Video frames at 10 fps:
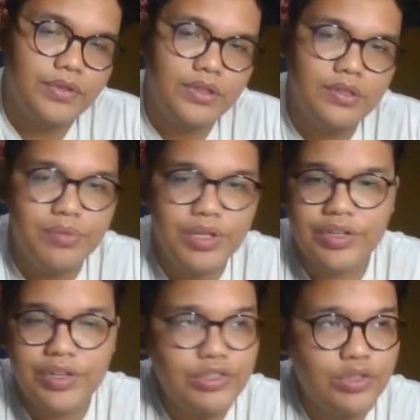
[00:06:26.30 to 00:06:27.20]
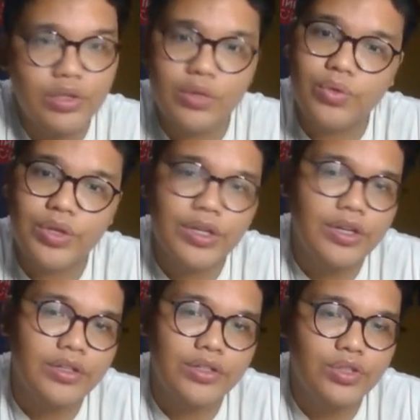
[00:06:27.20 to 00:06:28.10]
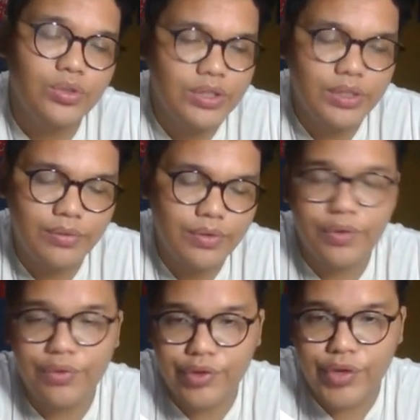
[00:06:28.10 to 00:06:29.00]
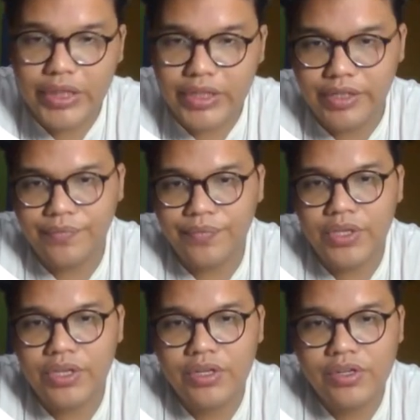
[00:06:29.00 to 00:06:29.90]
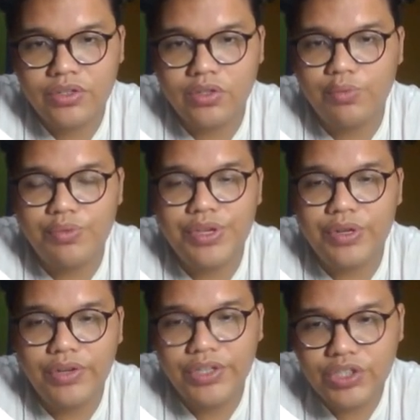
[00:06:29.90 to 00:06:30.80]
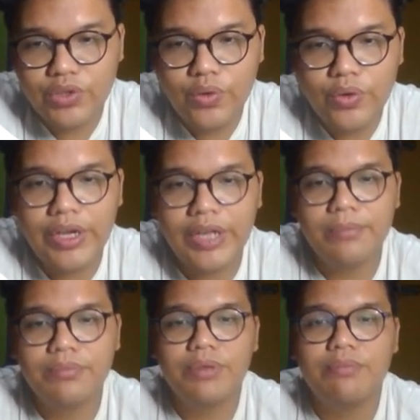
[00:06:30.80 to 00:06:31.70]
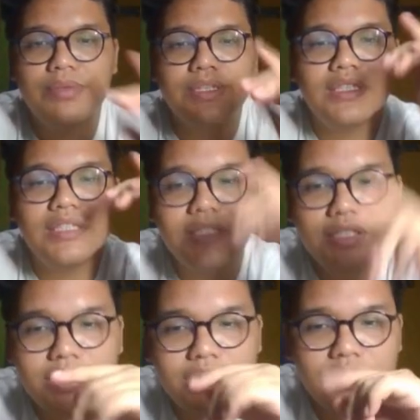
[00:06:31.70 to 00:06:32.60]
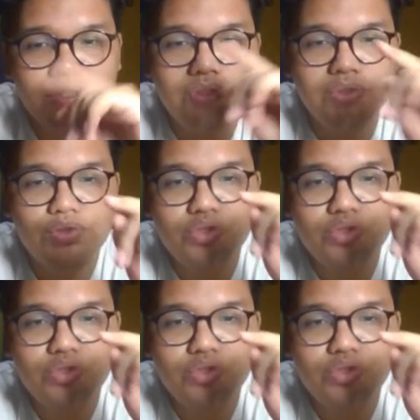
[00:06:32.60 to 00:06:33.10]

the PE ratio that we are using very frequently. So the PE ratio can be misleading due